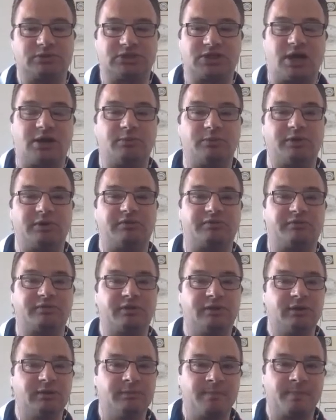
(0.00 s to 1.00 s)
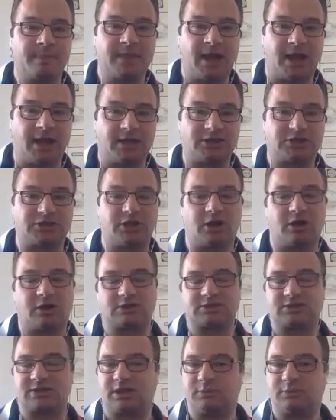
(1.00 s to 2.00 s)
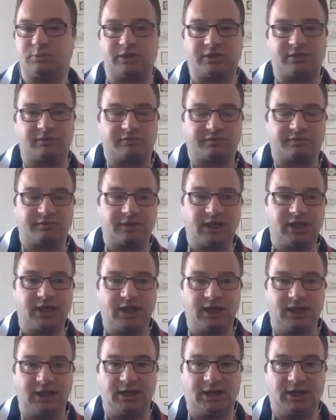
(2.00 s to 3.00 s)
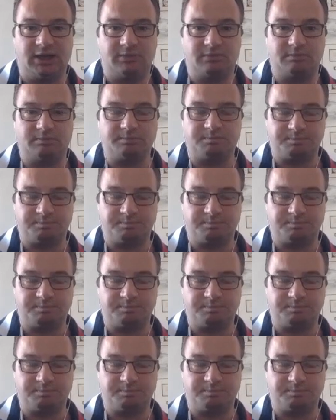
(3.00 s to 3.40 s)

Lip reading: Same with HR, same with IT.